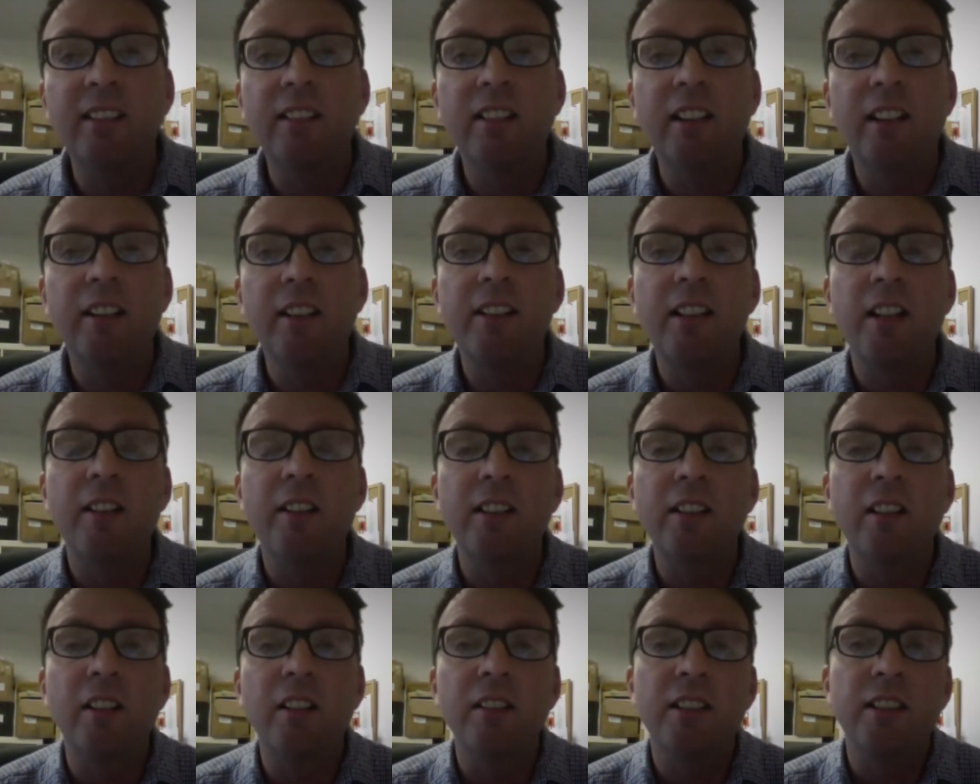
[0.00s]
And so
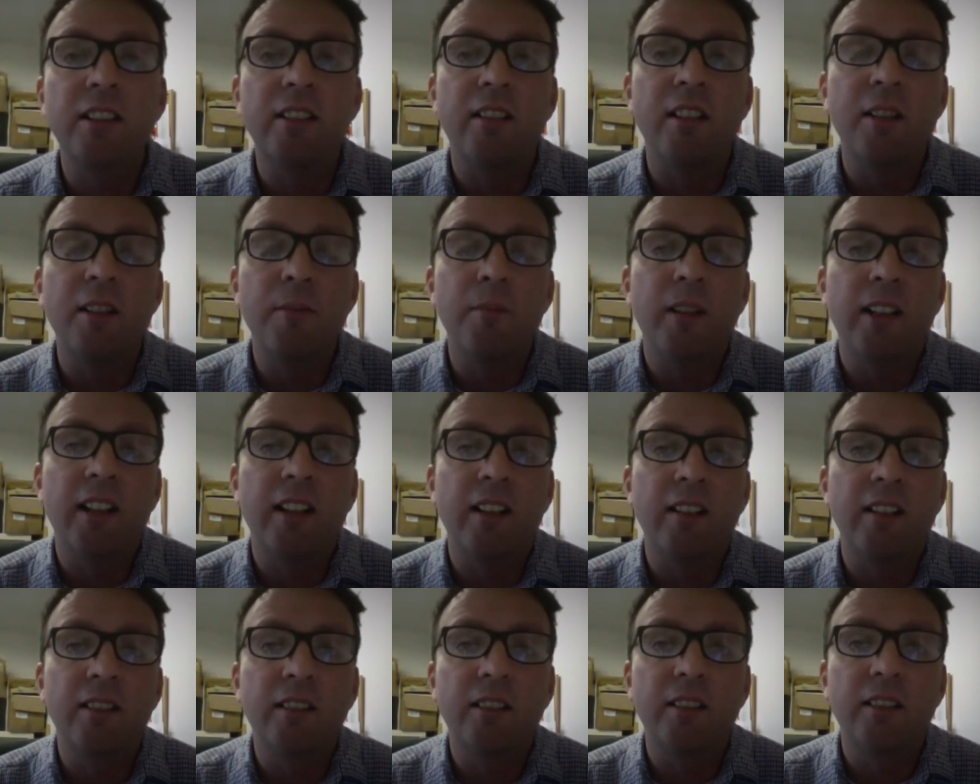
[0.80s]
at lunchtime, when I,
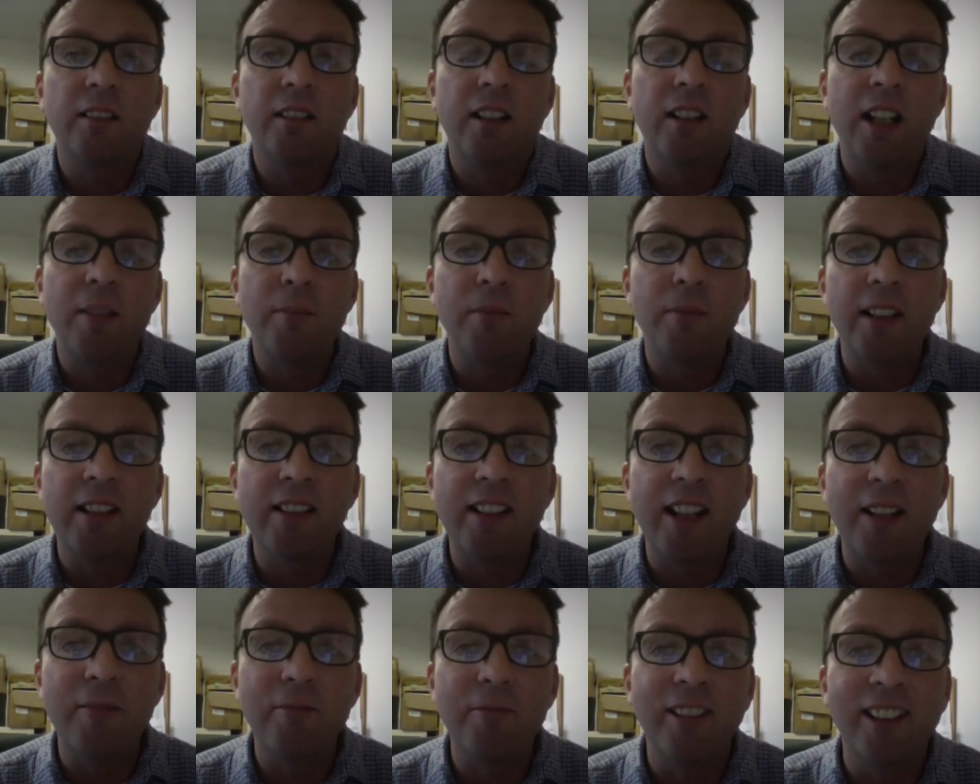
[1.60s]
I had my
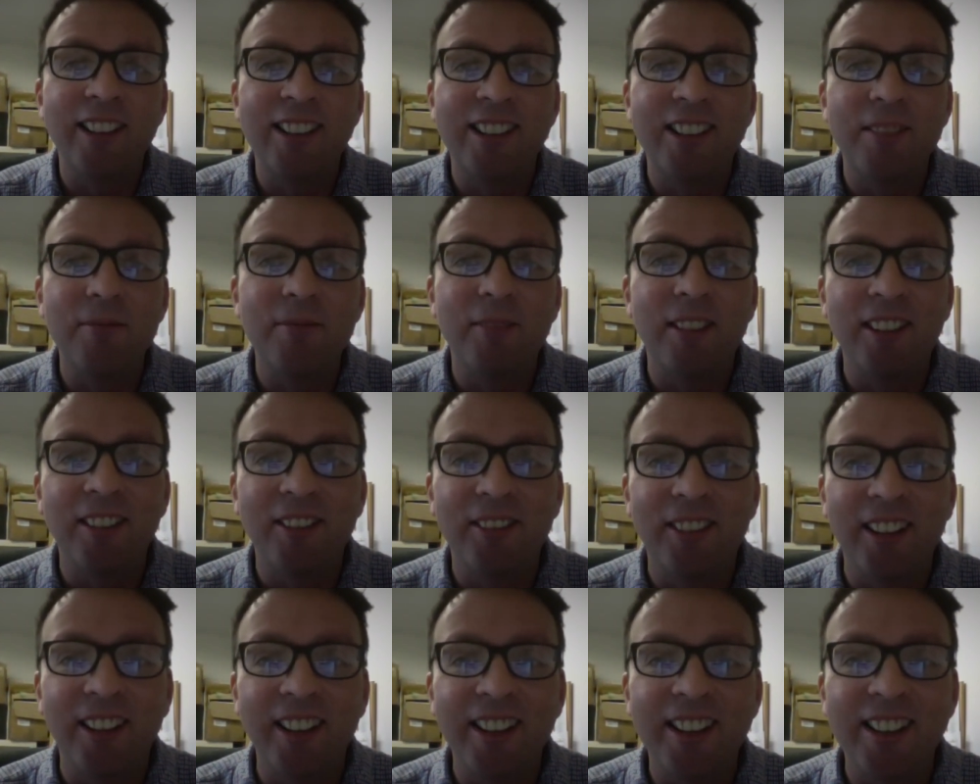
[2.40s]
sandwich in my
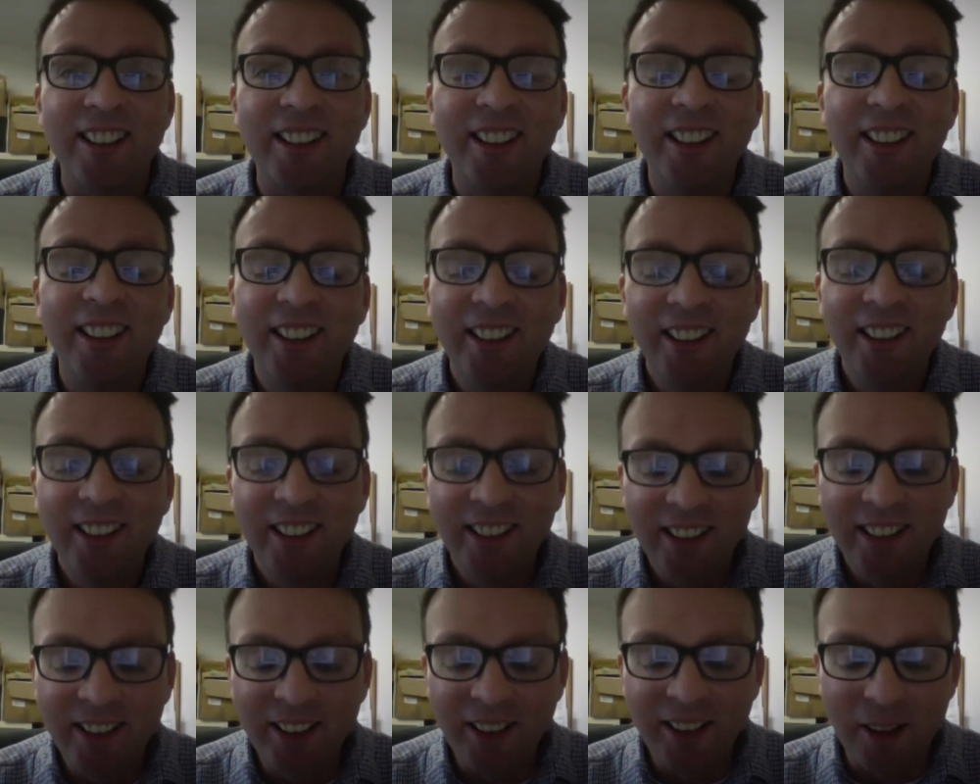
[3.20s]
office,
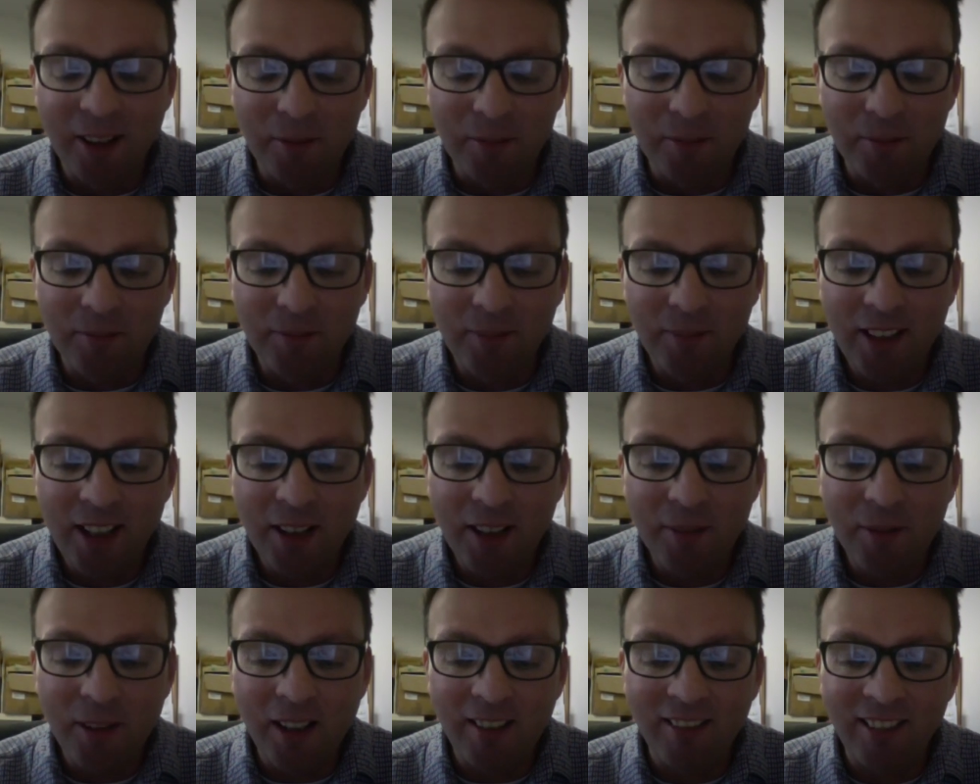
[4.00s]
um,
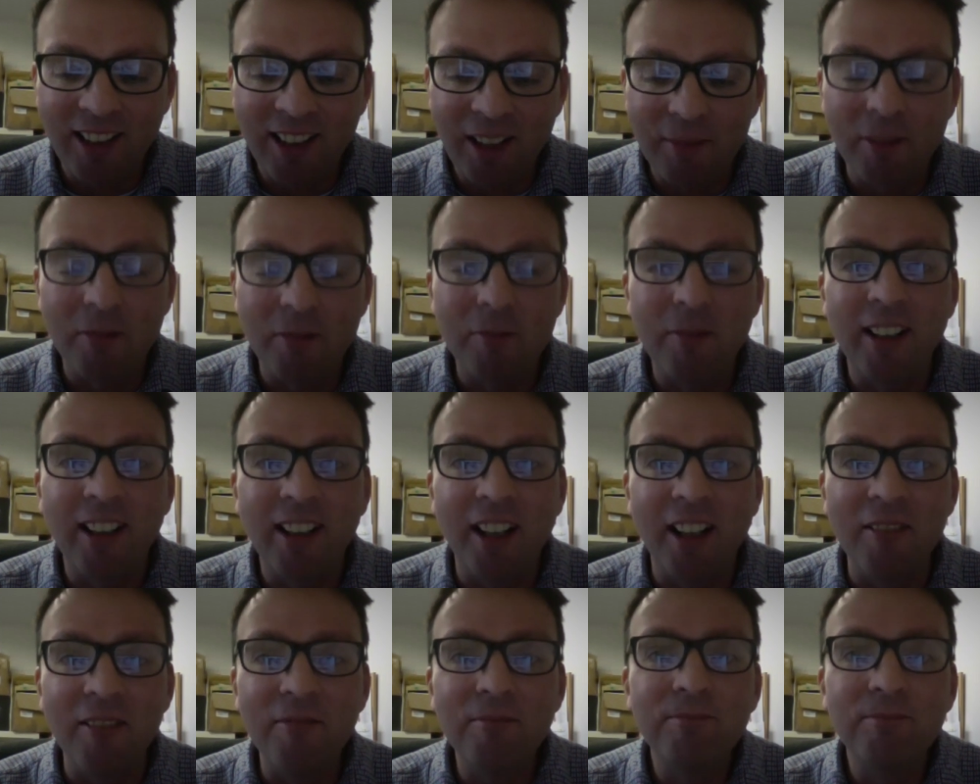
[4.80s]
where I am on
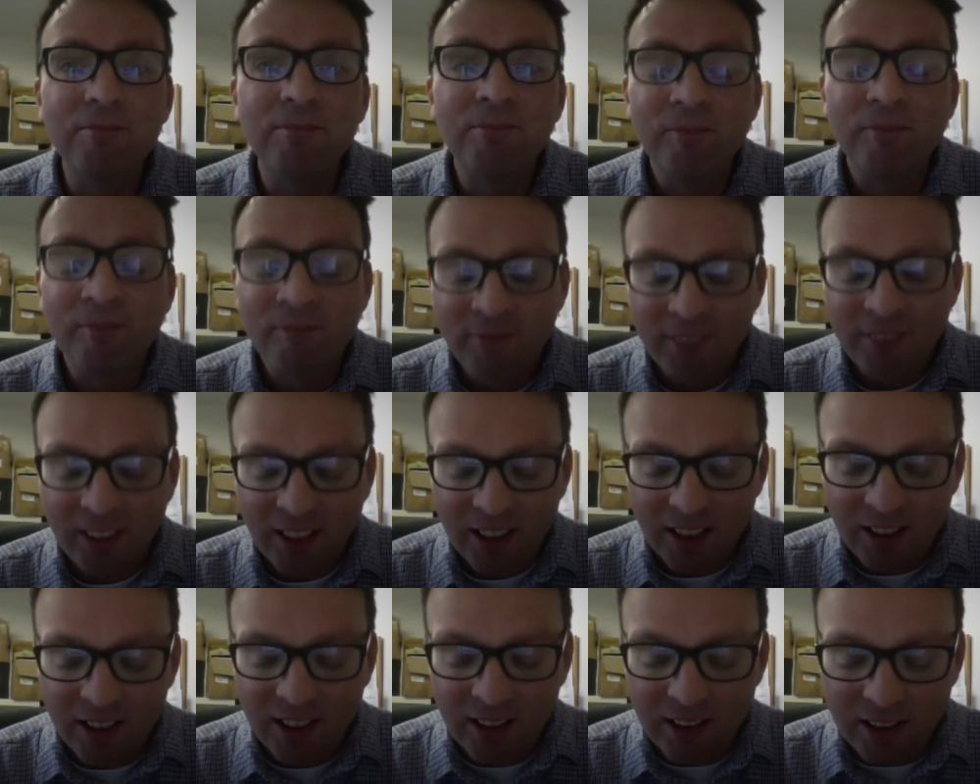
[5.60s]
my own,
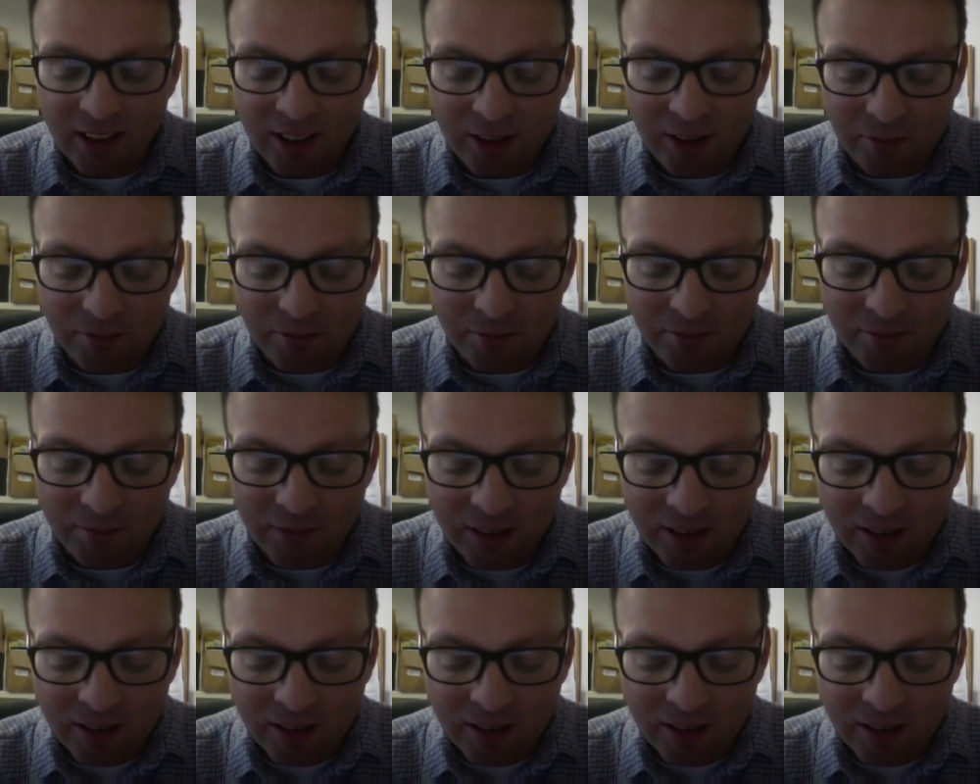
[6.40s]
yeah, um,